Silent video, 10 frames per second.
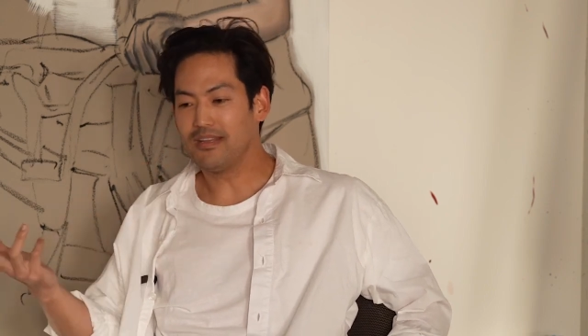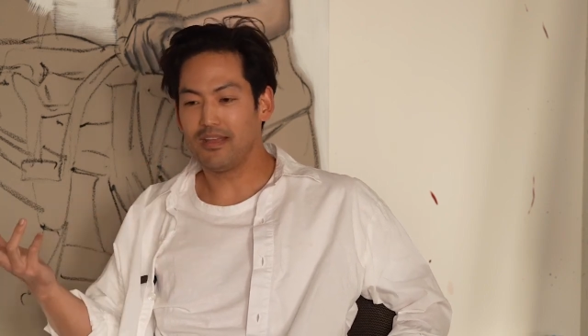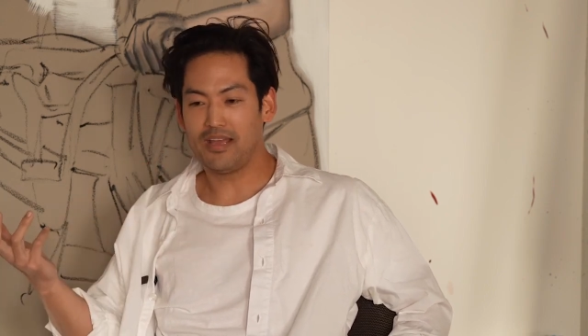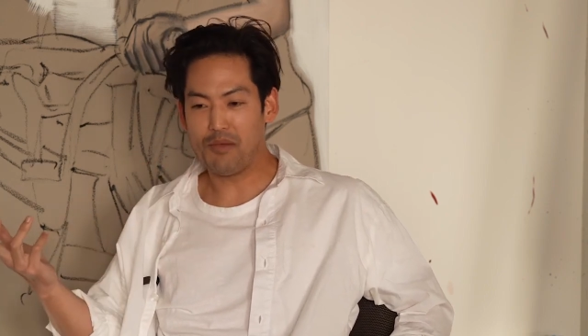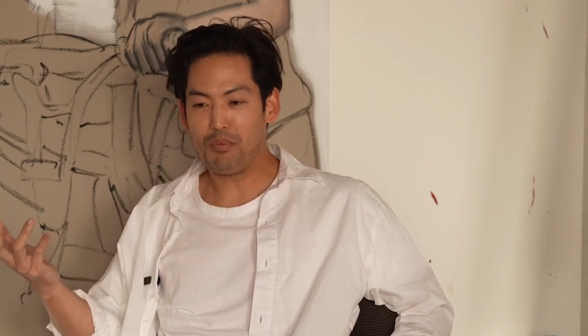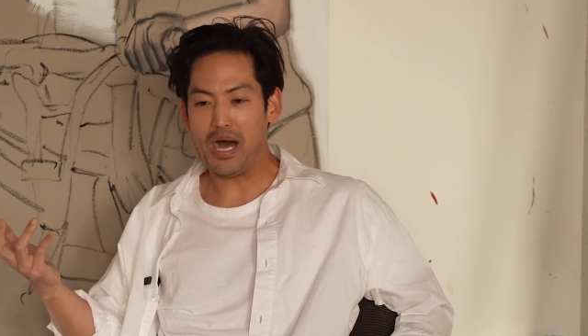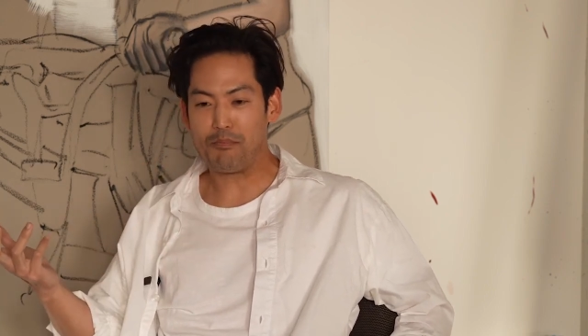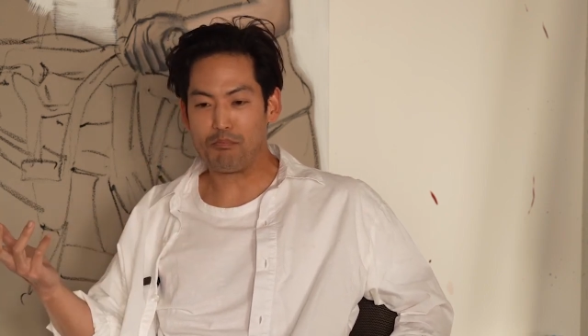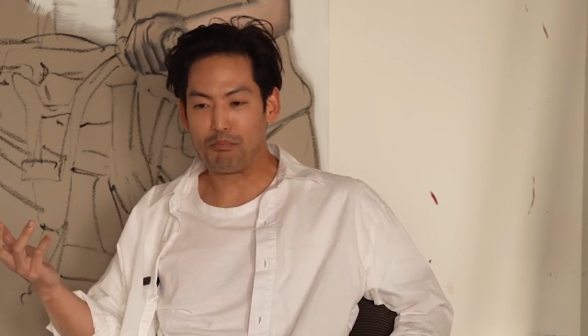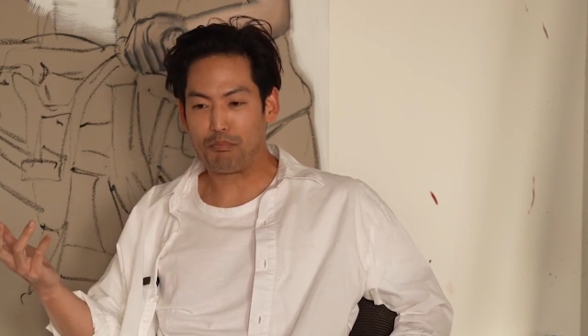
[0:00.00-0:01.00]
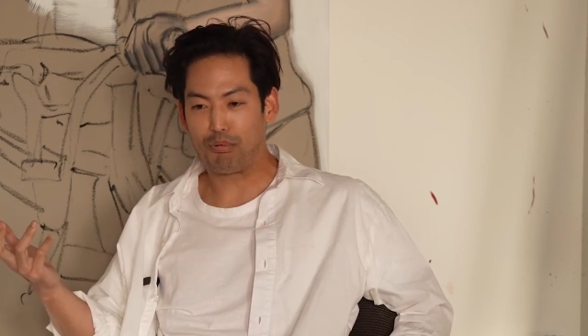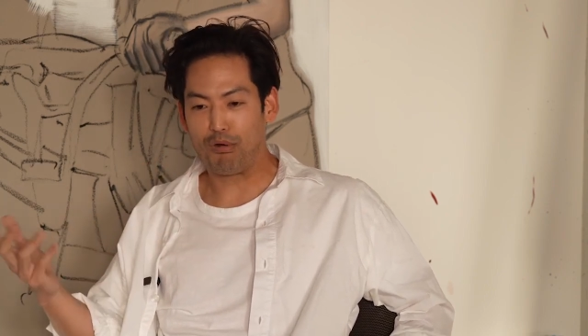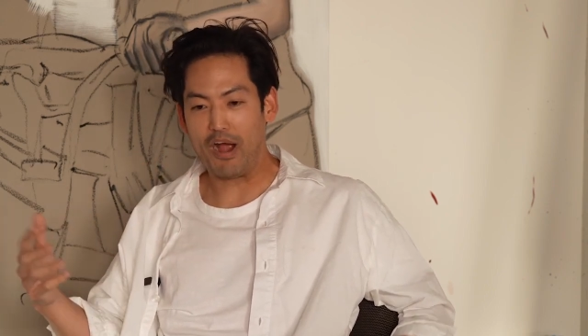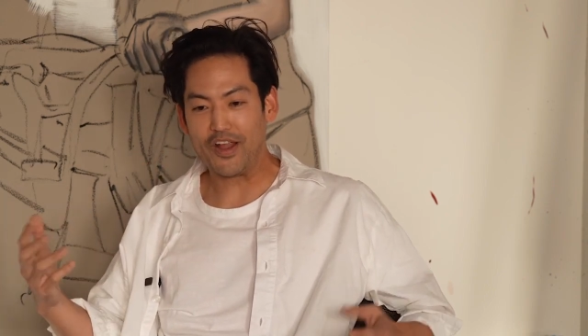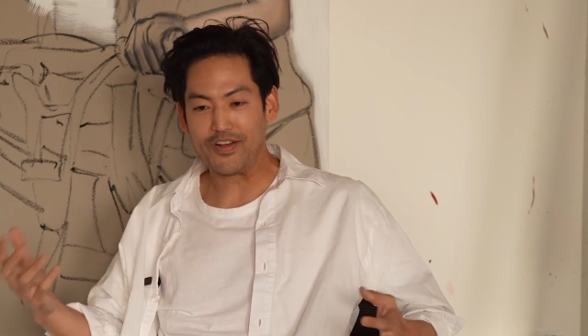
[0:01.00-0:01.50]
hip hop
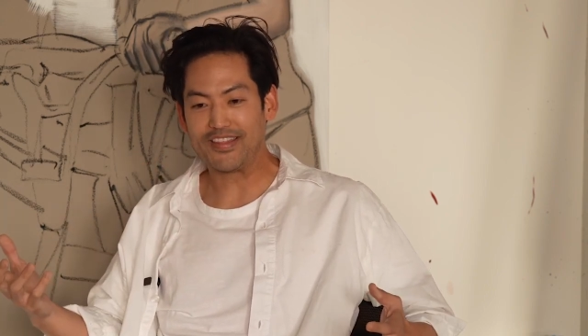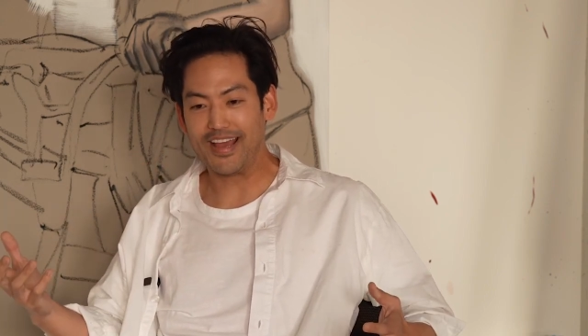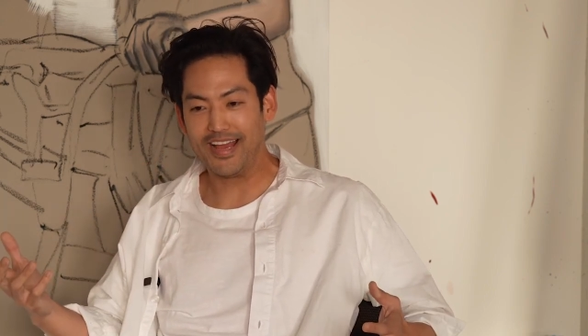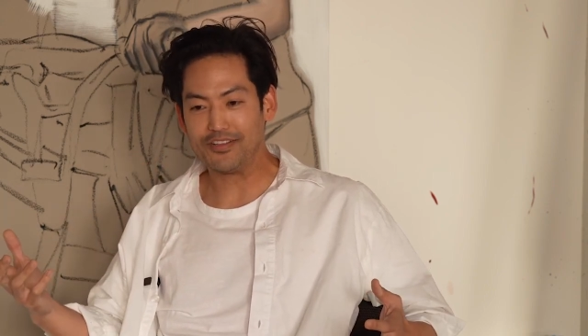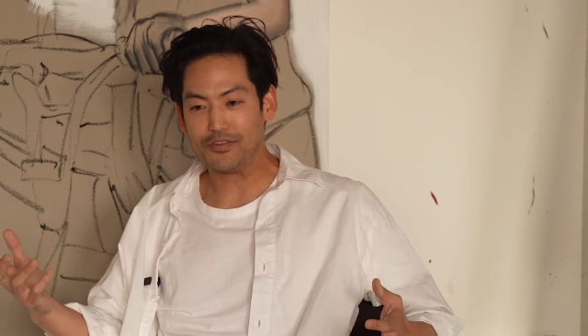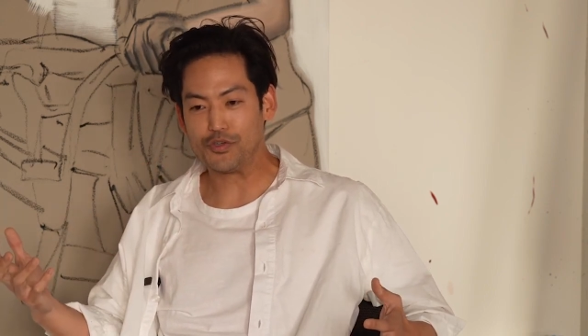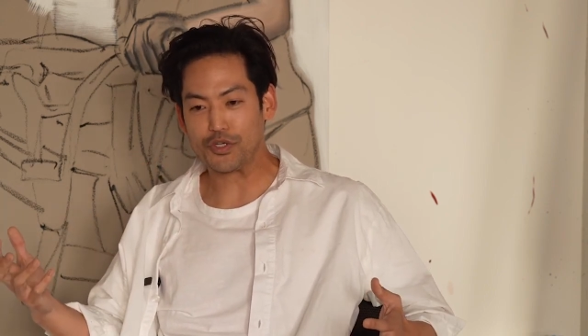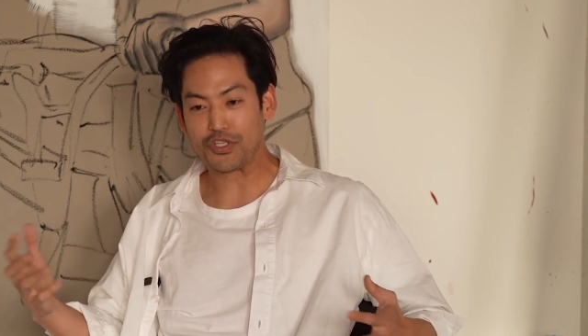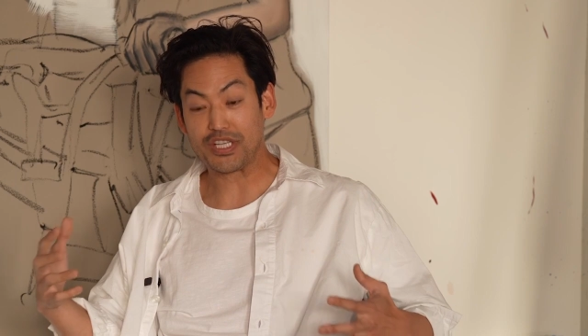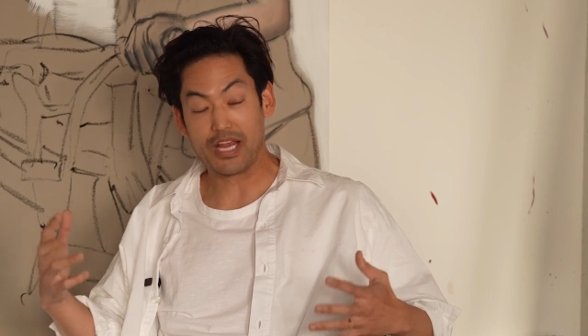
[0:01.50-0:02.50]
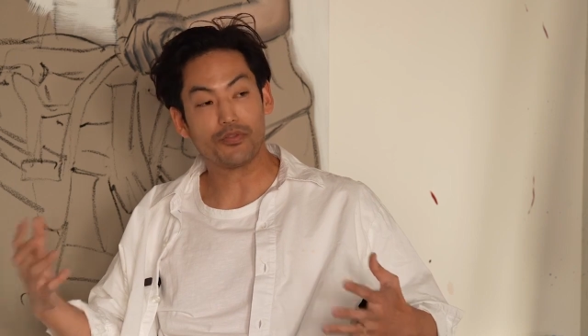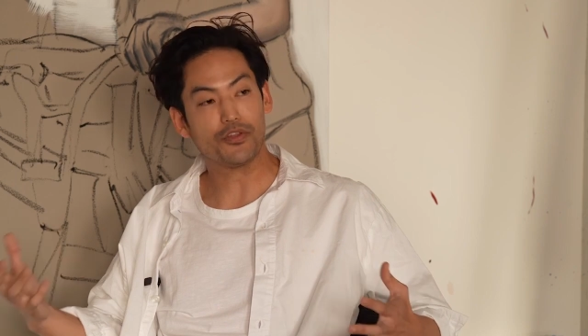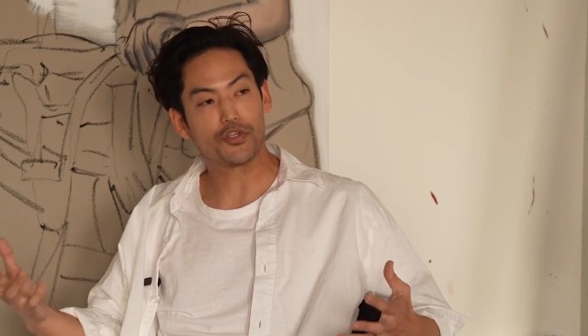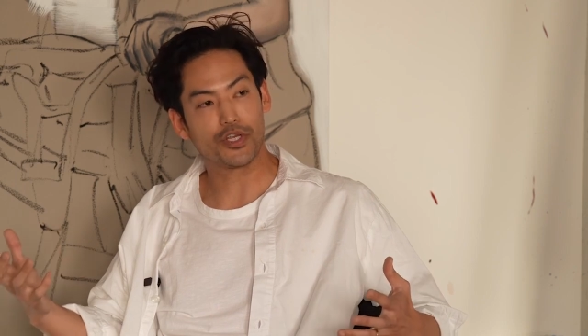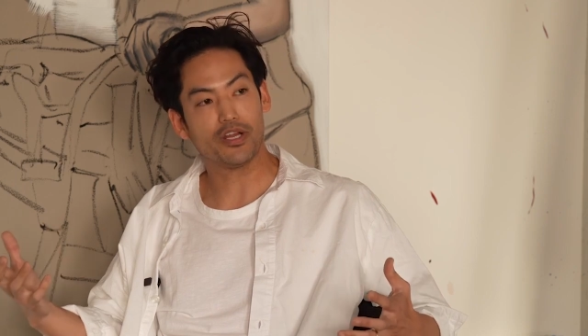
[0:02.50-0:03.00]
prior to that just scared the
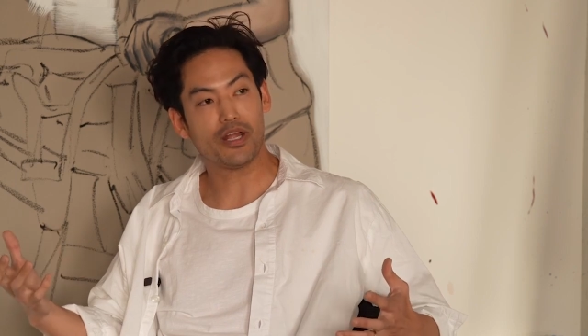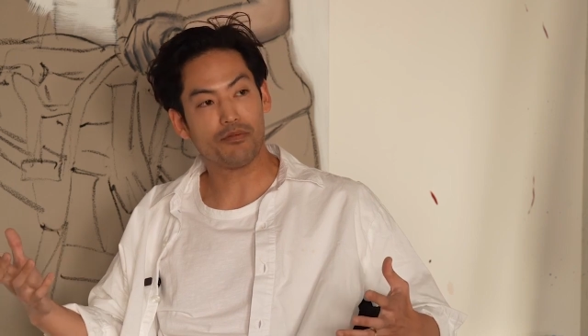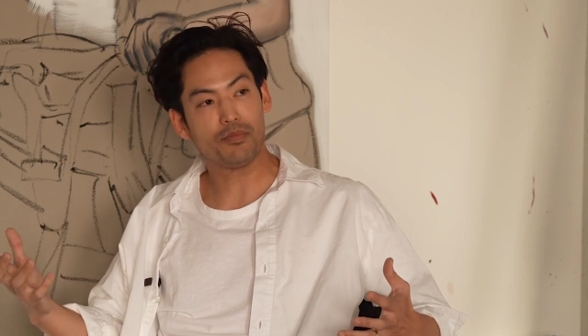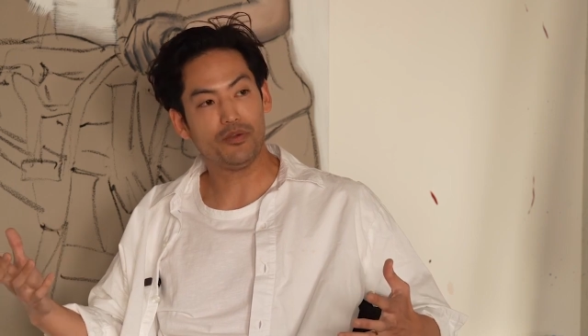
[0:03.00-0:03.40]
shit out of me,